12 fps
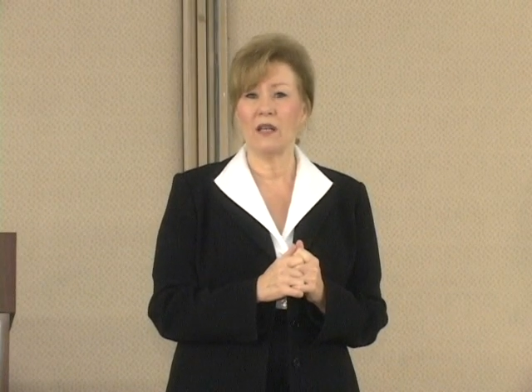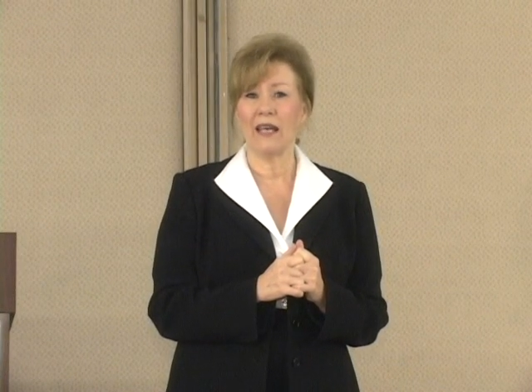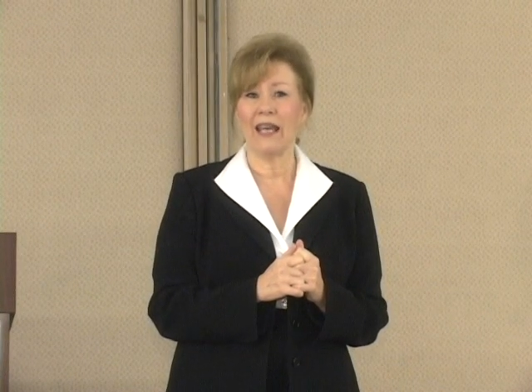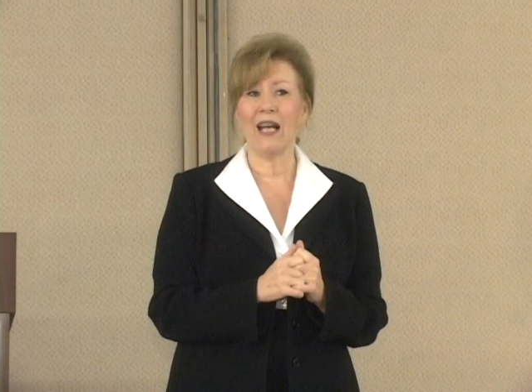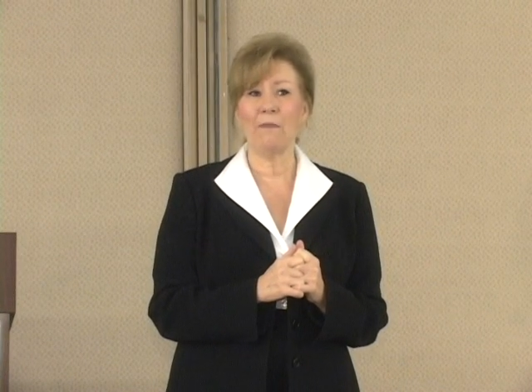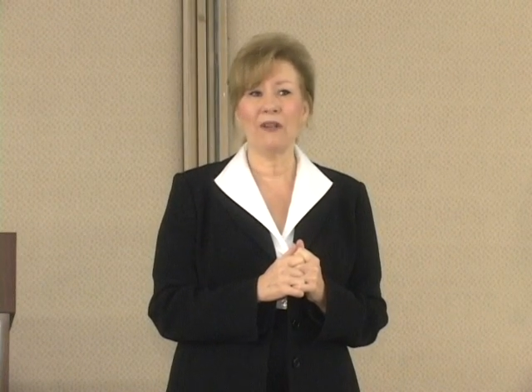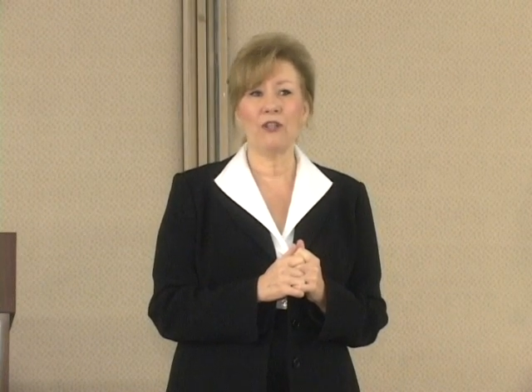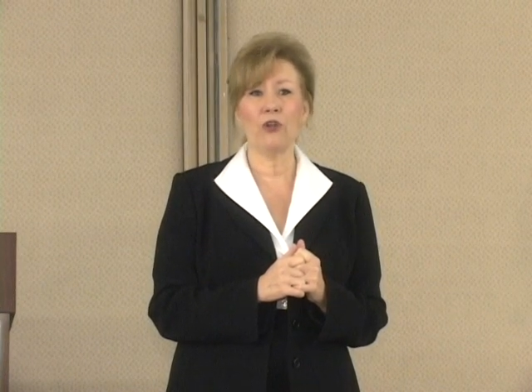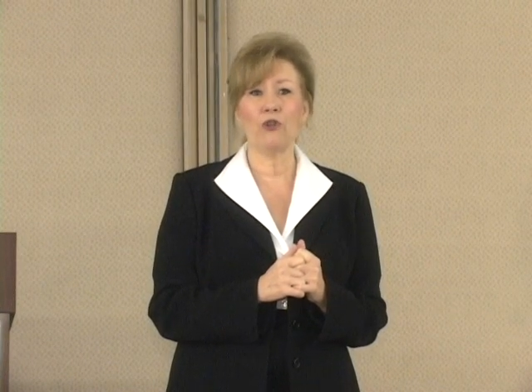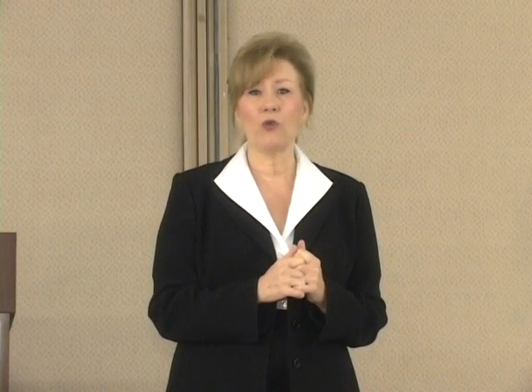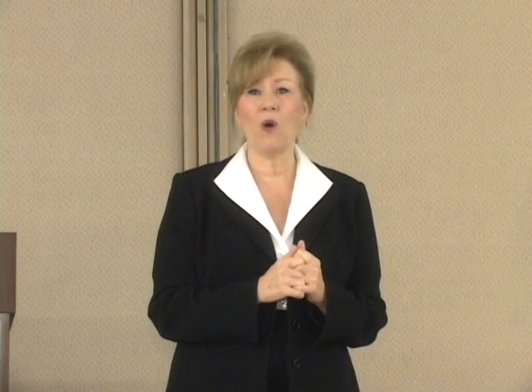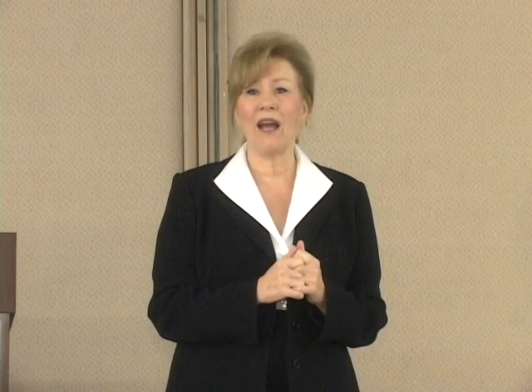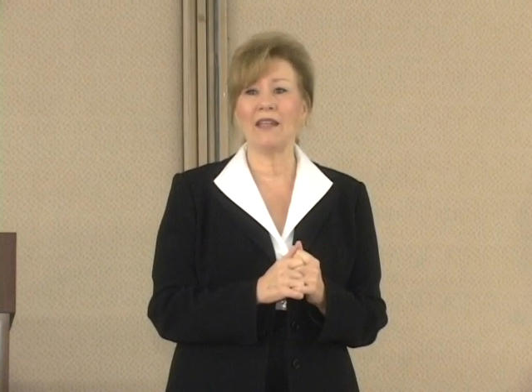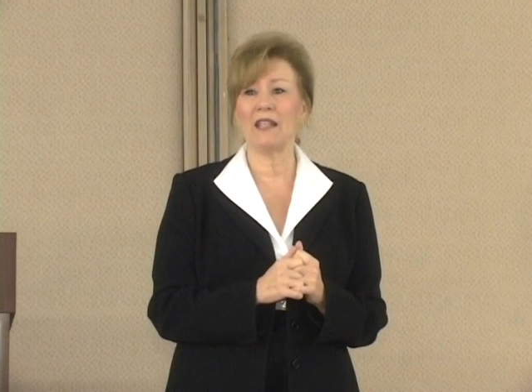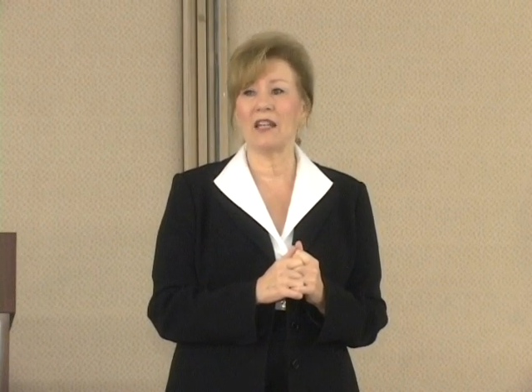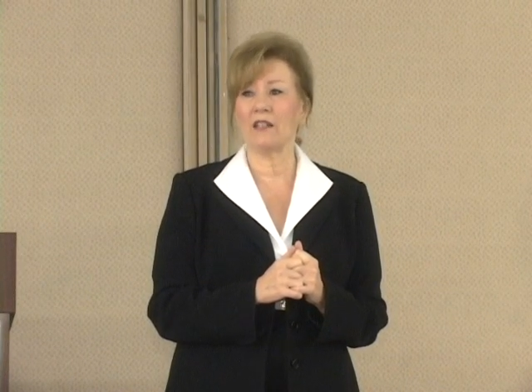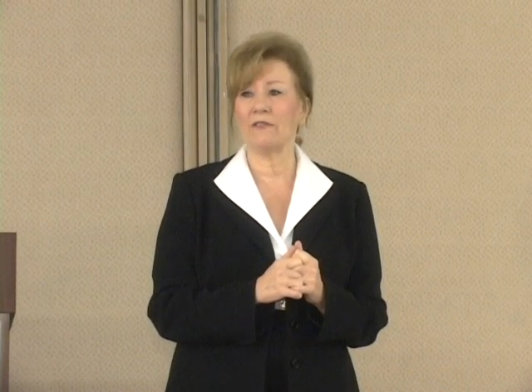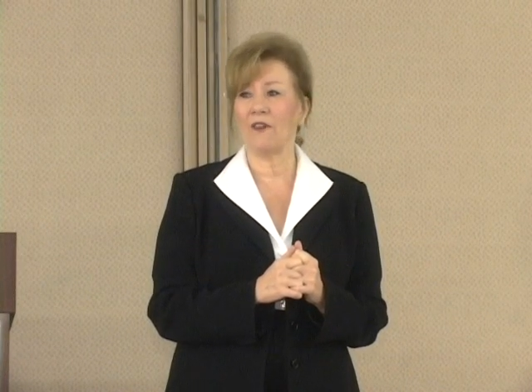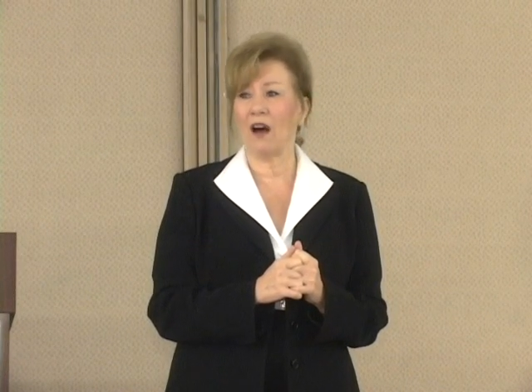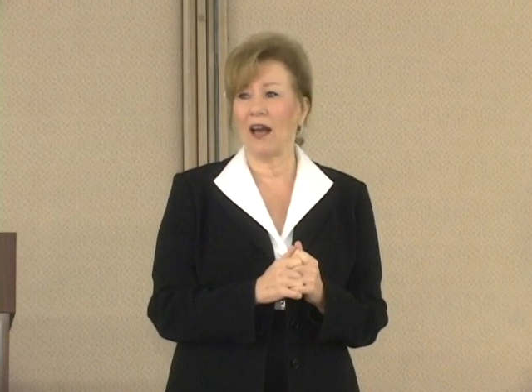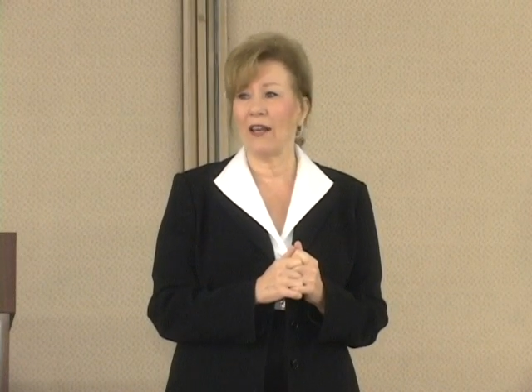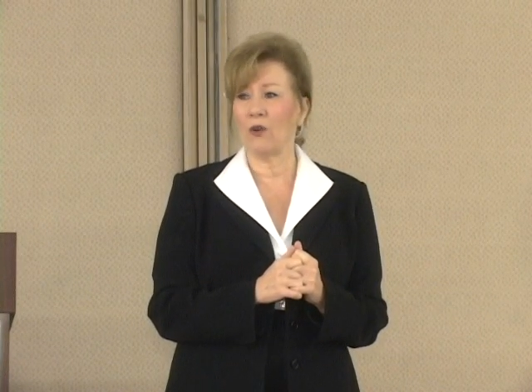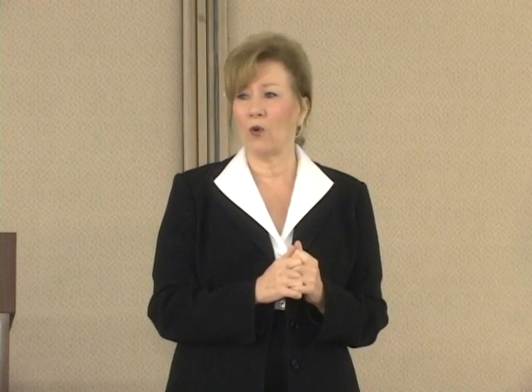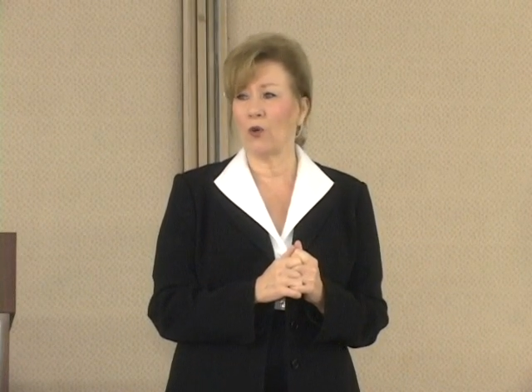helping you to
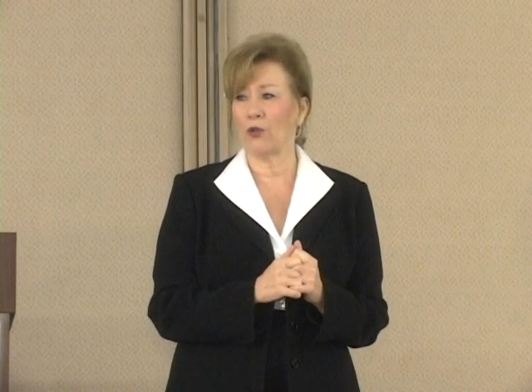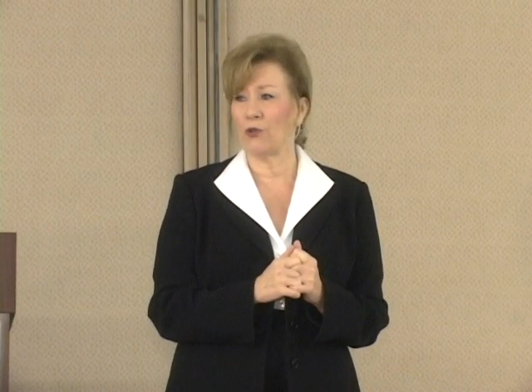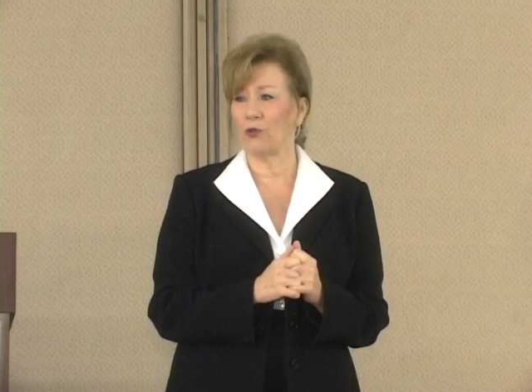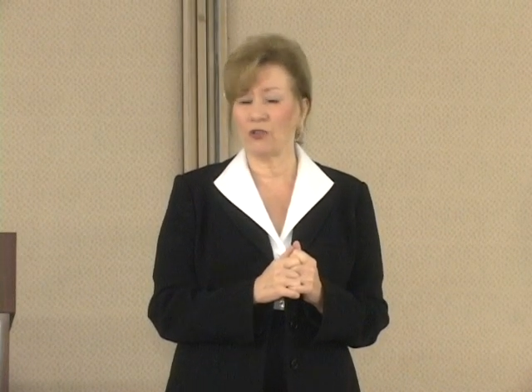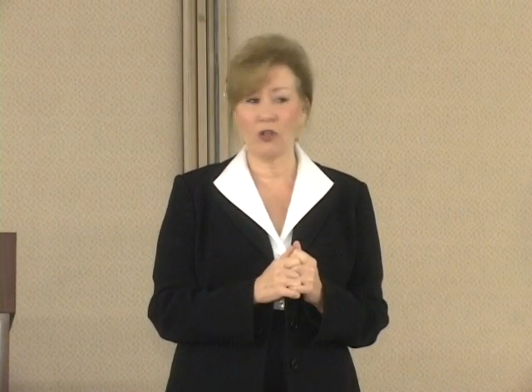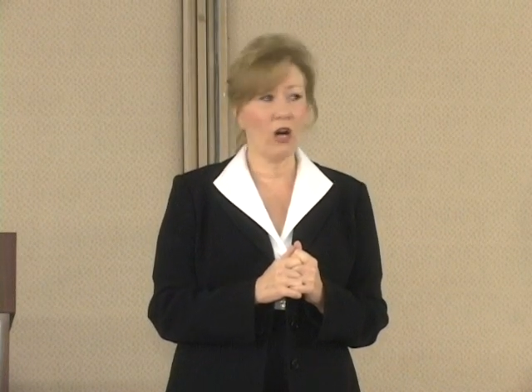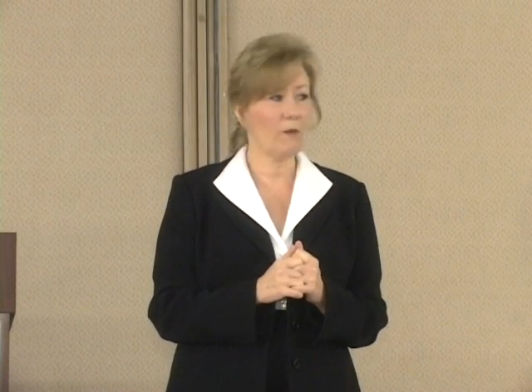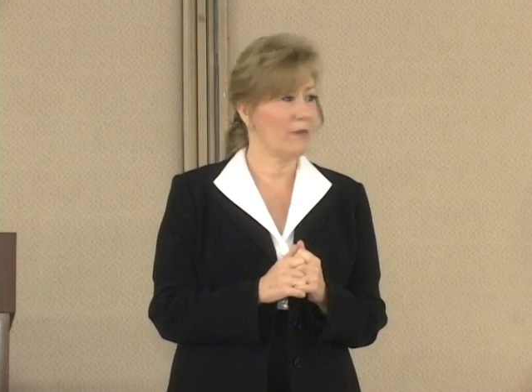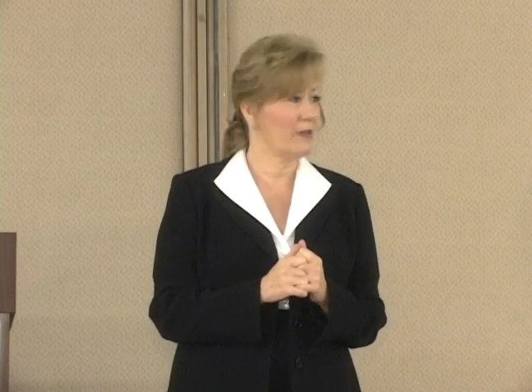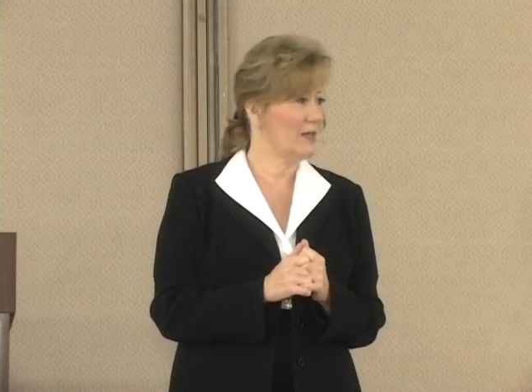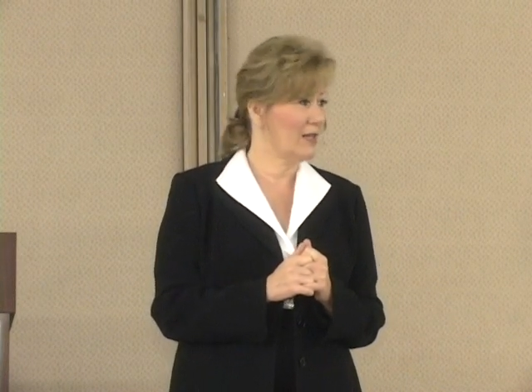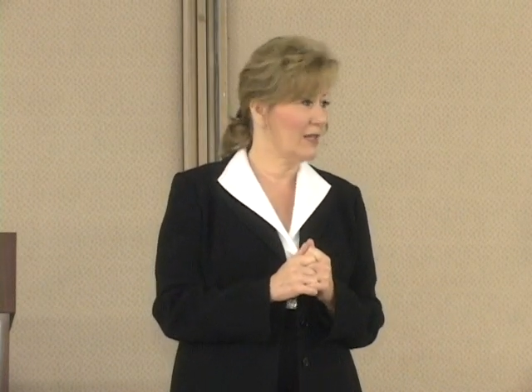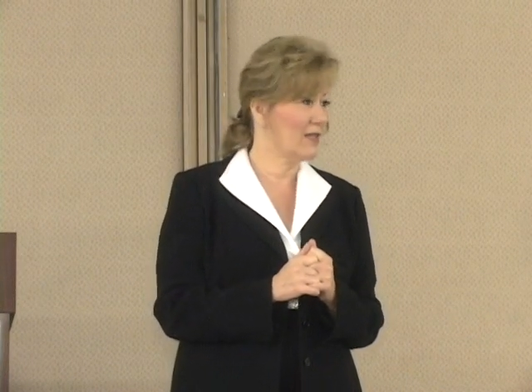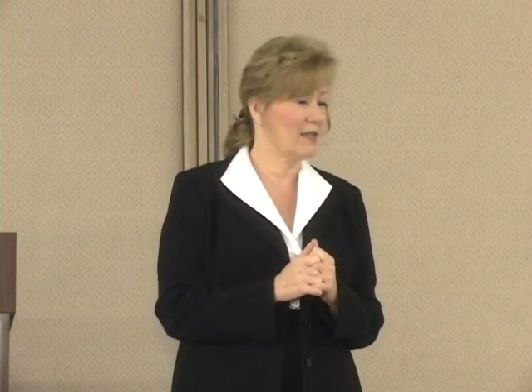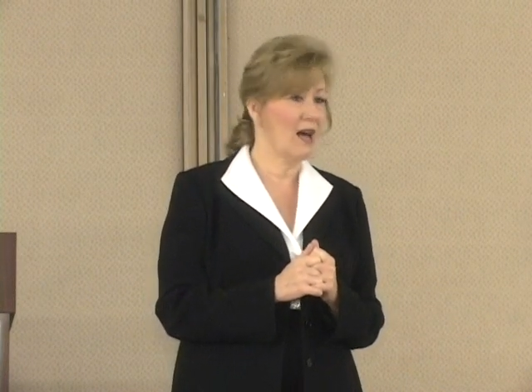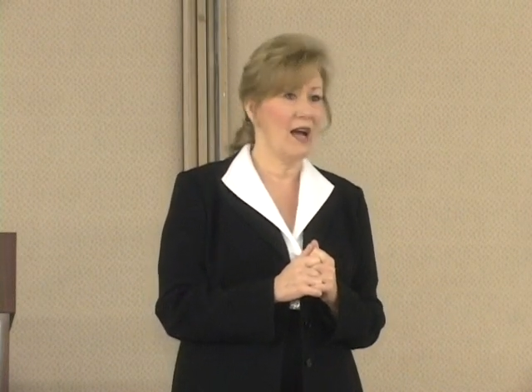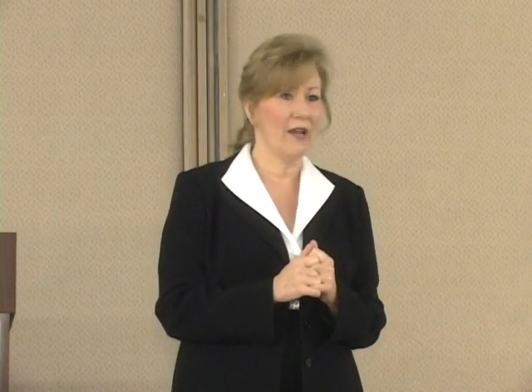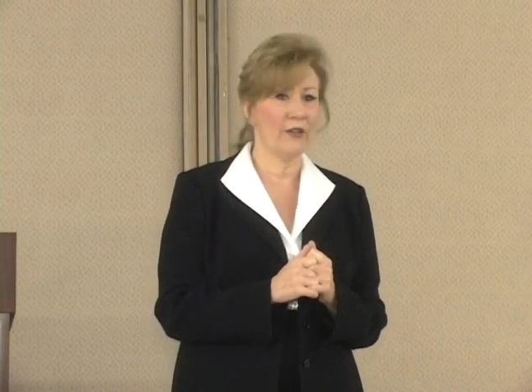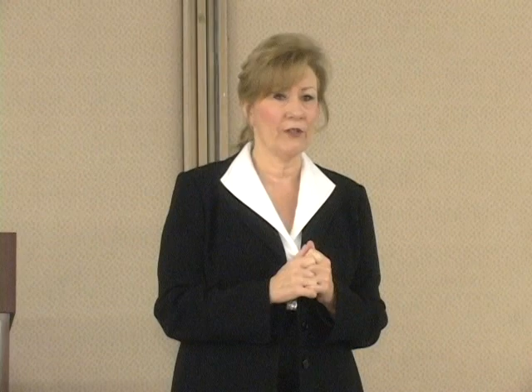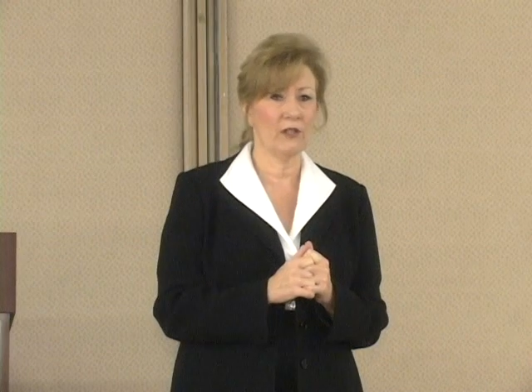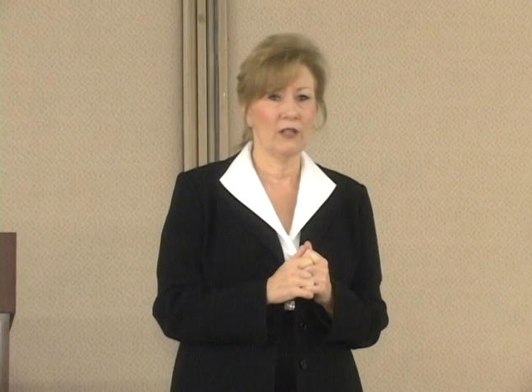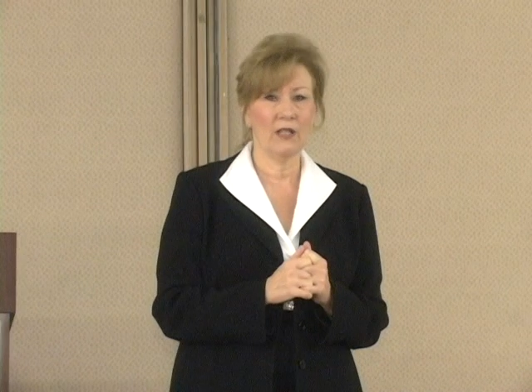identify or to sharpen a desire,